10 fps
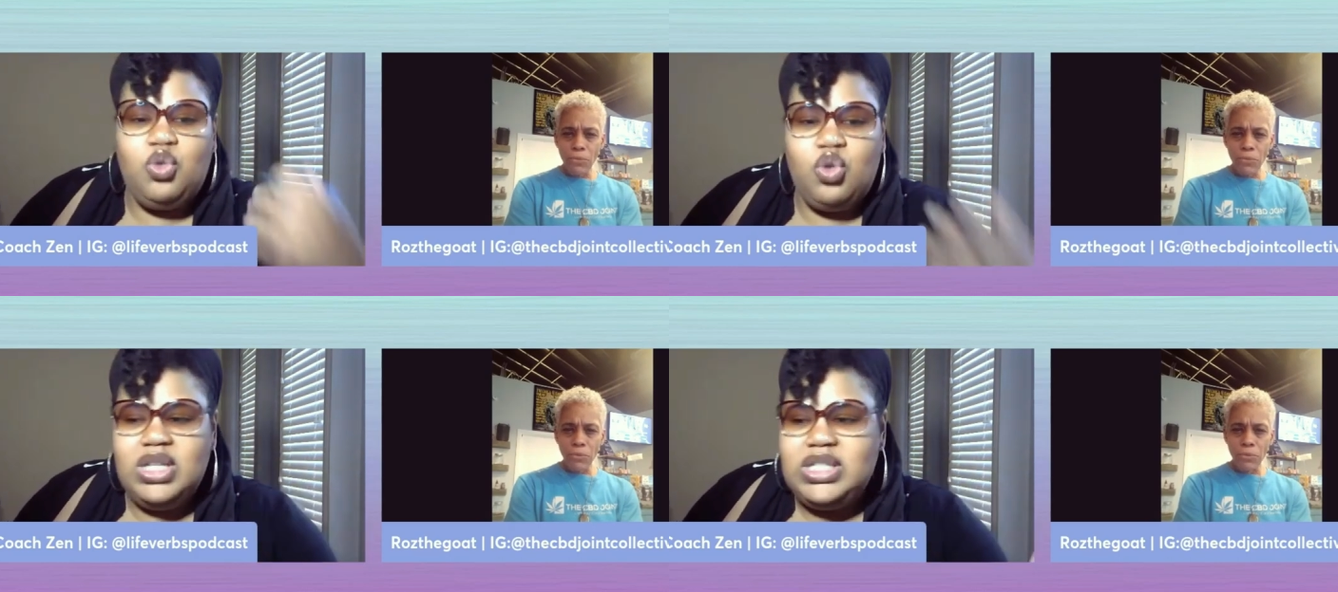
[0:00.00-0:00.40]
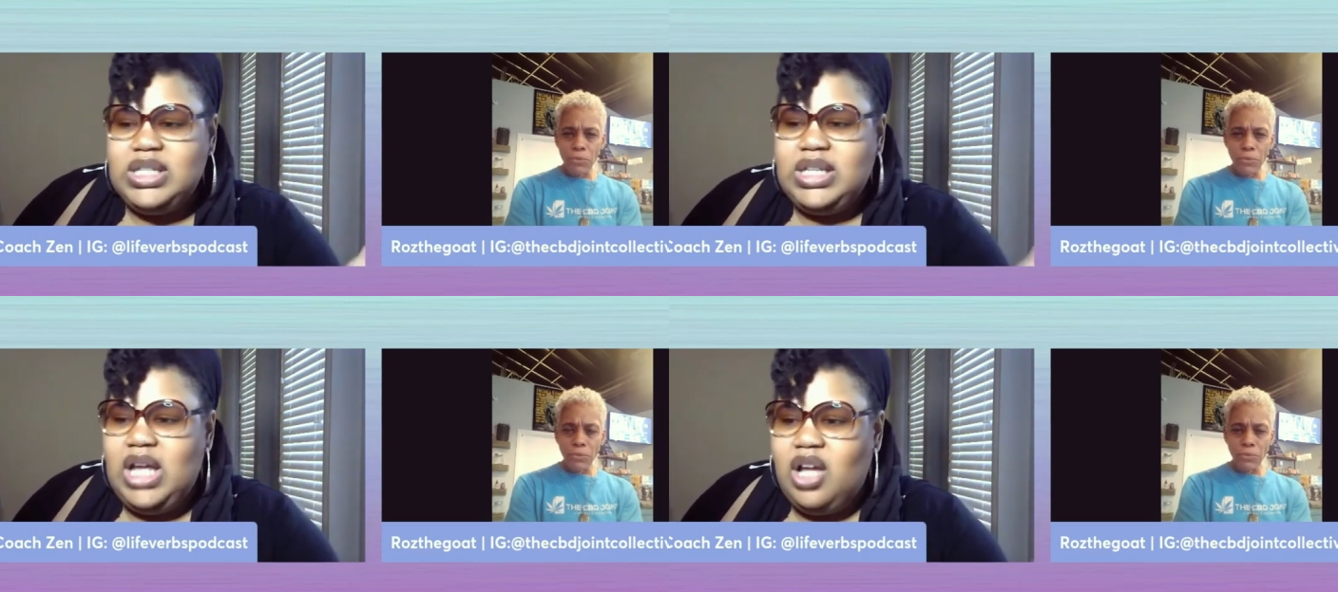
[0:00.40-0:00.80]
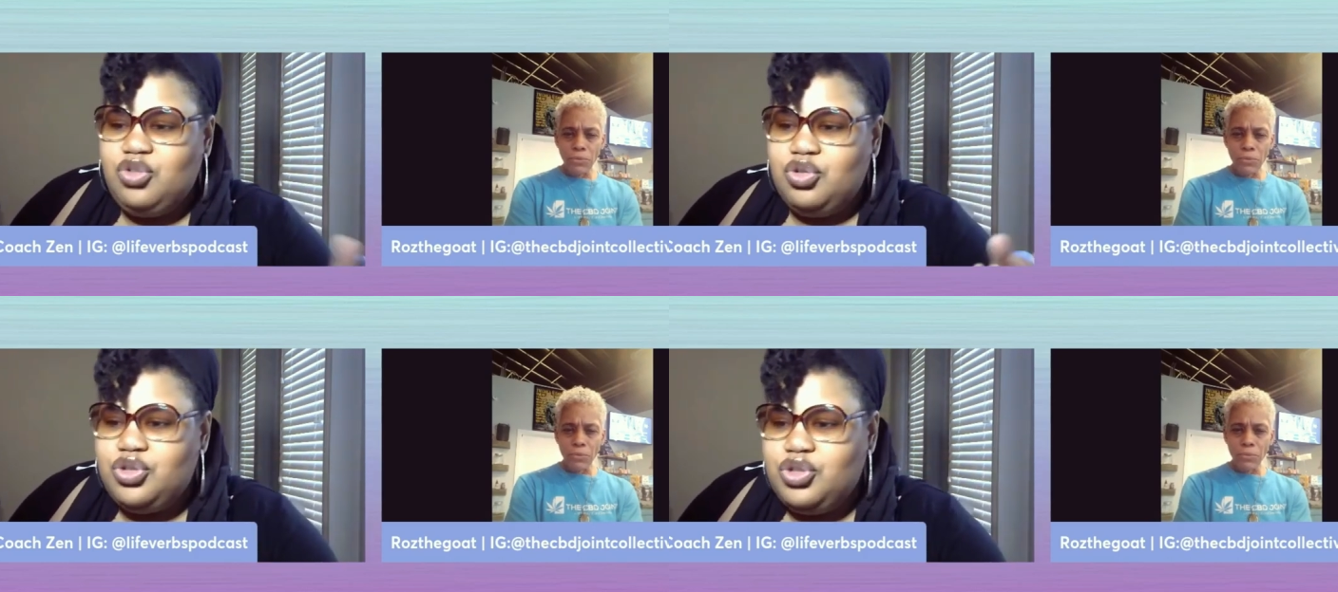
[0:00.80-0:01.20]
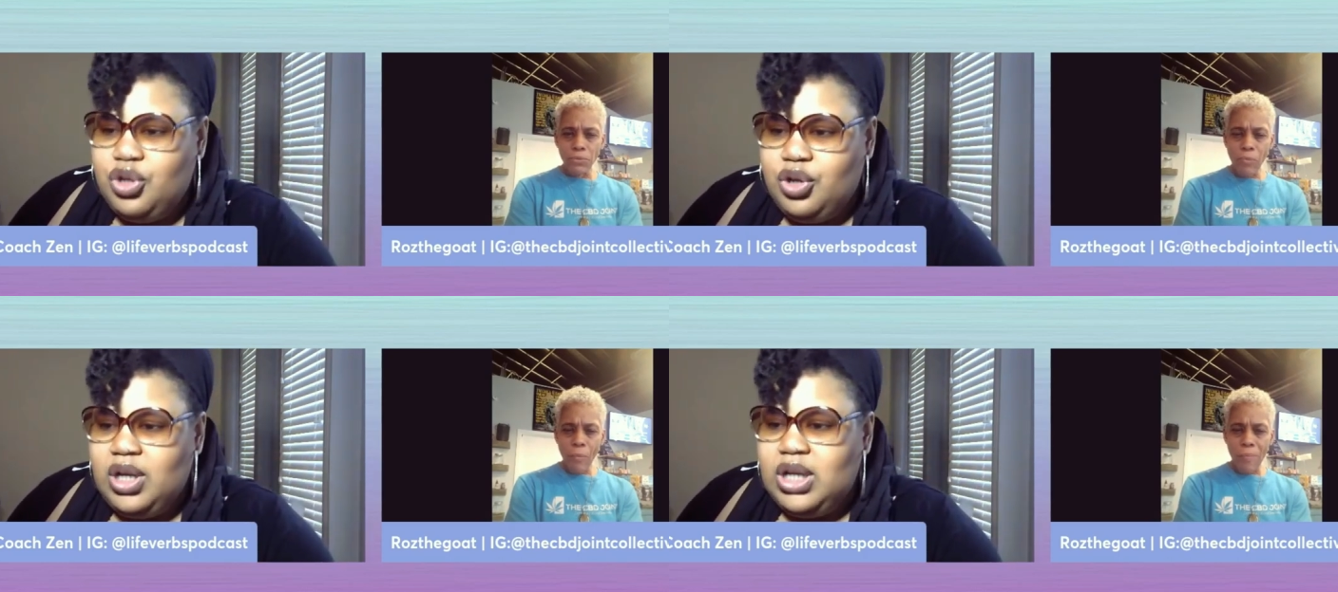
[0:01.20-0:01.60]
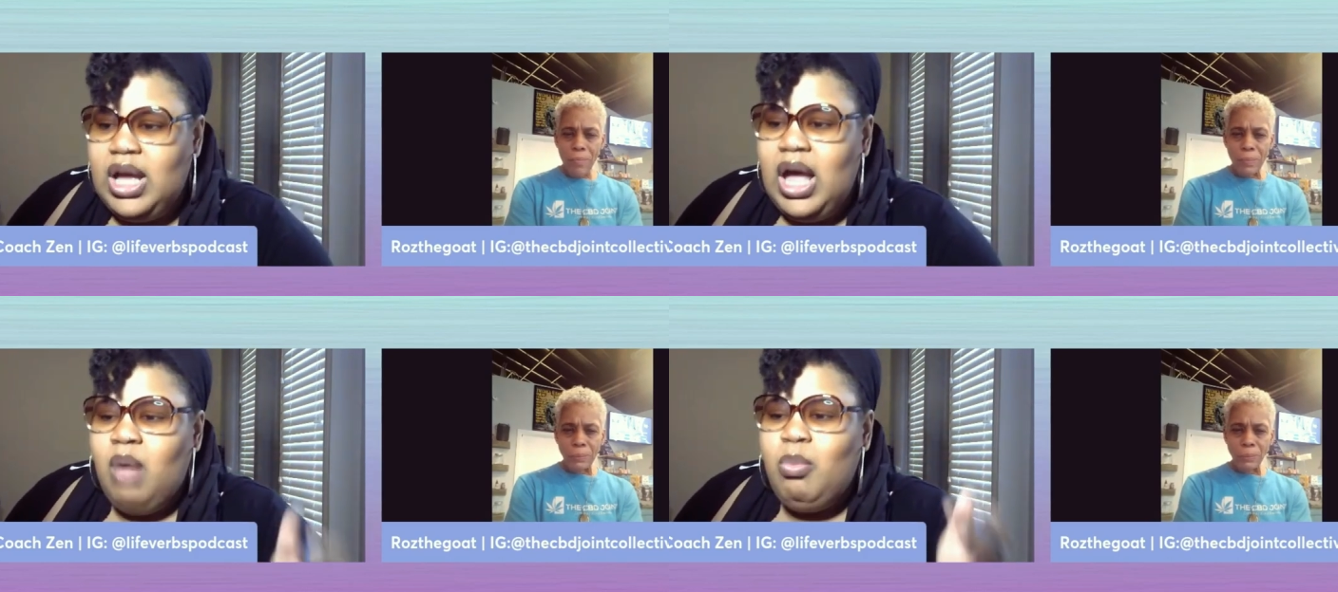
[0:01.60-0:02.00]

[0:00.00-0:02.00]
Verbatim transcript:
Speaker 1: increasingly understood.